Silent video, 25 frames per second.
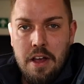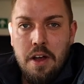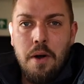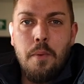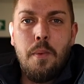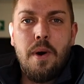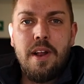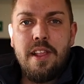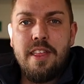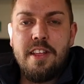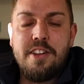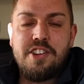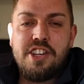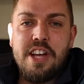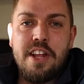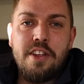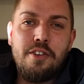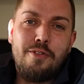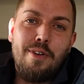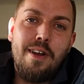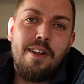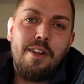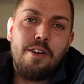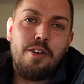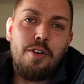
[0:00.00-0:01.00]
One of the
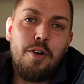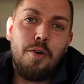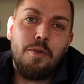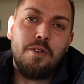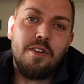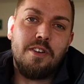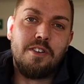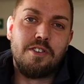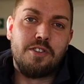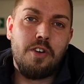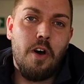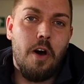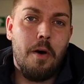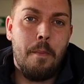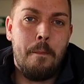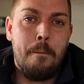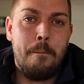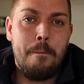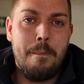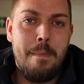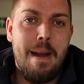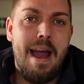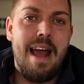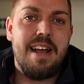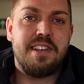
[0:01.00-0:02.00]
gents around the corner has got a
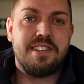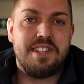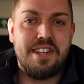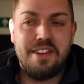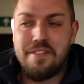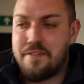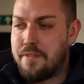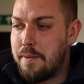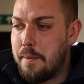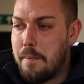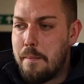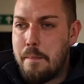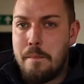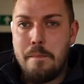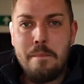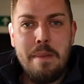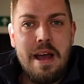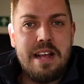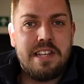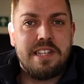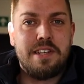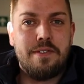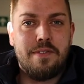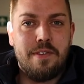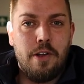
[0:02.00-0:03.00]
massive,
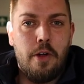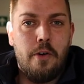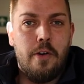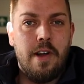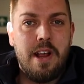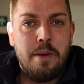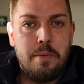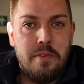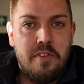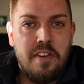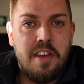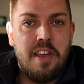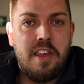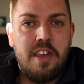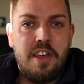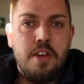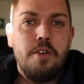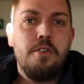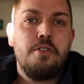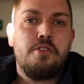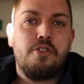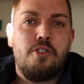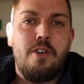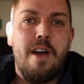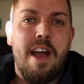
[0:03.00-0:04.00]
massive lorry with a
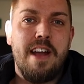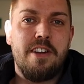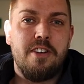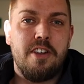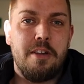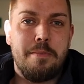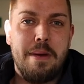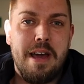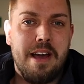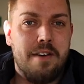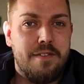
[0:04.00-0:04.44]
huge crane on the back.